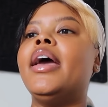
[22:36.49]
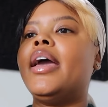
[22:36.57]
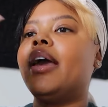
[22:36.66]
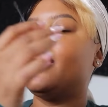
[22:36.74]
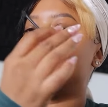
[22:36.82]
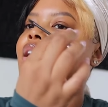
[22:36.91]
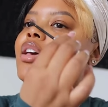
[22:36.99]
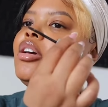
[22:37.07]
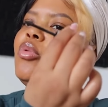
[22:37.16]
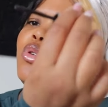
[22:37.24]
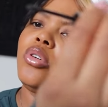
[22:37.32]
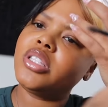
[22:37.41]

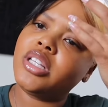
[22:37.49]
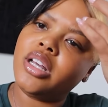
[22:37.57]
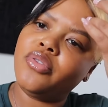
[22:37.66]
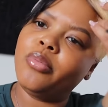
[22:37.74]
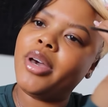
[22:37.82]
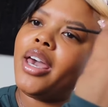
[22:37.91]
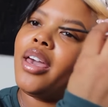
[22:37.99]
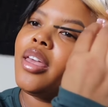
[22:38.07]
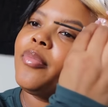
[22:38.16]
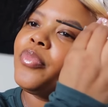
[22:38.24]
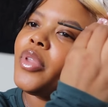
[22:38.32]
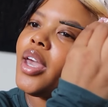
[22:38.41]
and well, it's a duffel bag,
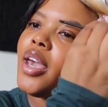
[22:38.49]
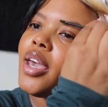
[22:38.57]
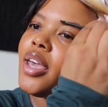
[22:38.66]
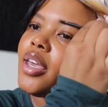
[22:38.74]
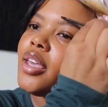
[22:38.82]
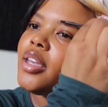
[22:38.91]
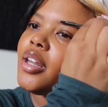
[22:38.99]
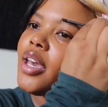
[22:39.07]
and